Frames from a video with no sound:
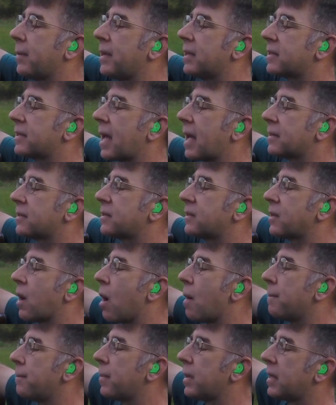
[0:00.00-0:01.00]
it's got
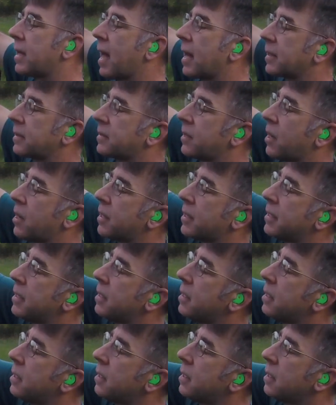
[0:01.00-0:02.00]
some, but not a ton.
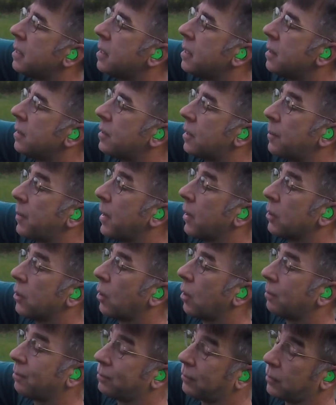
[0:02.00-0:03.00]
The
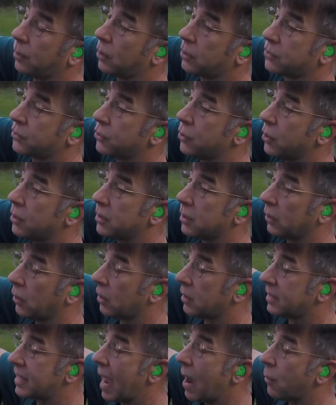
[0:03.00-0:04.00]
barrel looks good to
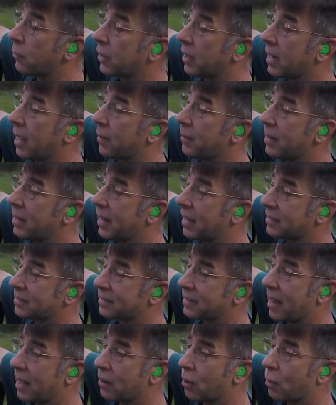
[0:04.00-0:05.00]
look down it. I mean, that's
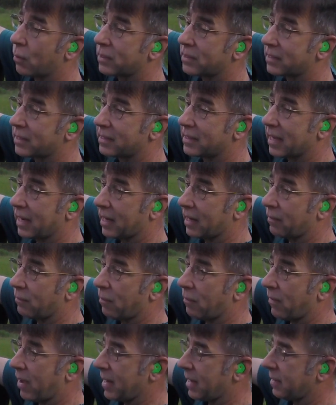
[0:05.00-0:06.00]
not always indicative
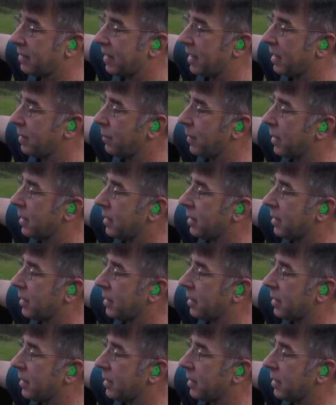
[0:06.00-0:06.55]
of anything, but